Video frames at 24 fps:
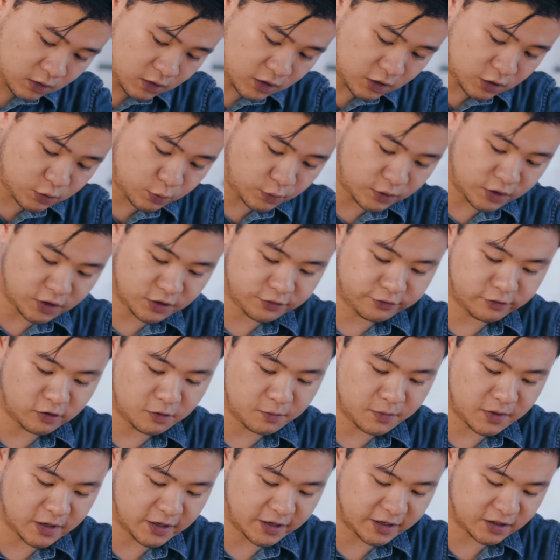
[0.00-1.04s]
This one is
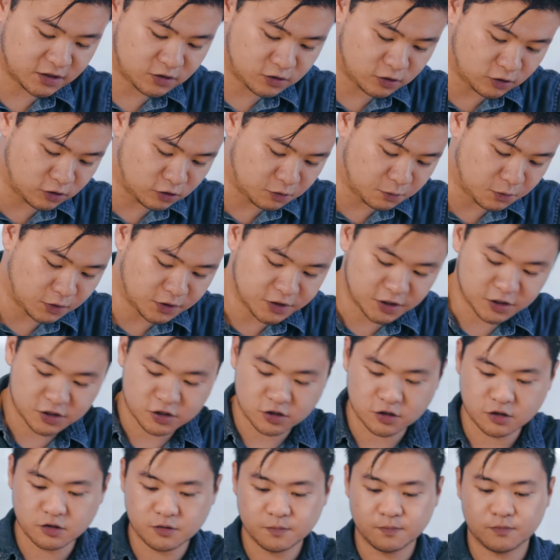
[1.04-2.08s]
from my external
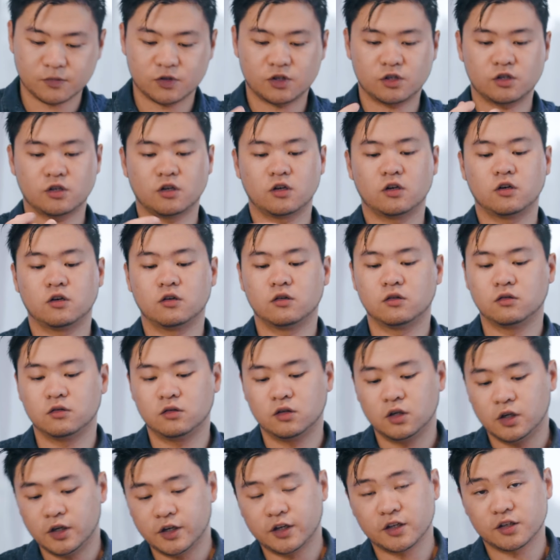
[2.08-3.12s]
monitor. So
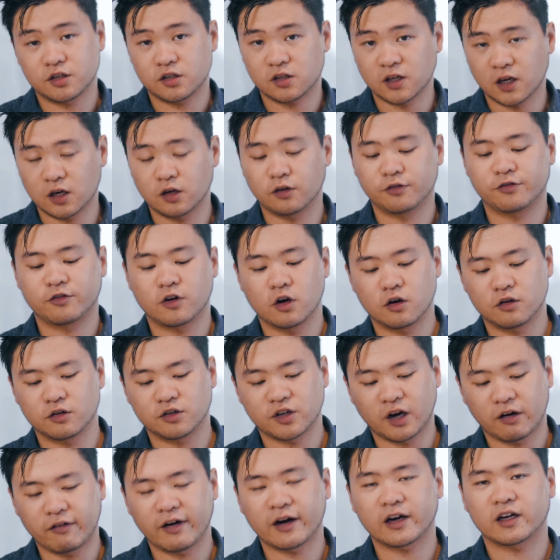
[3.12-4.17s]
instead of
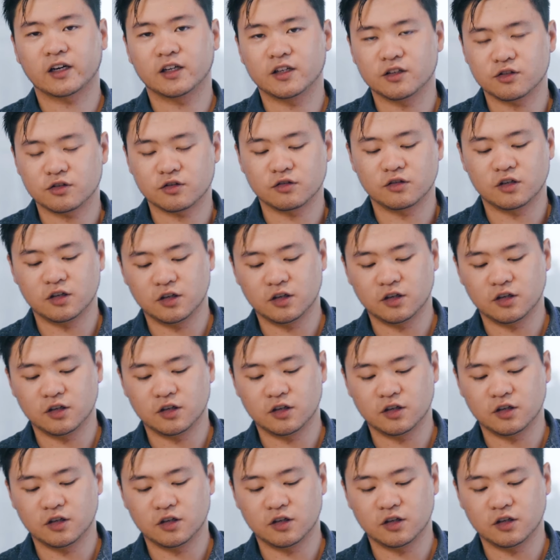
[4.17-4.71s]
going directly into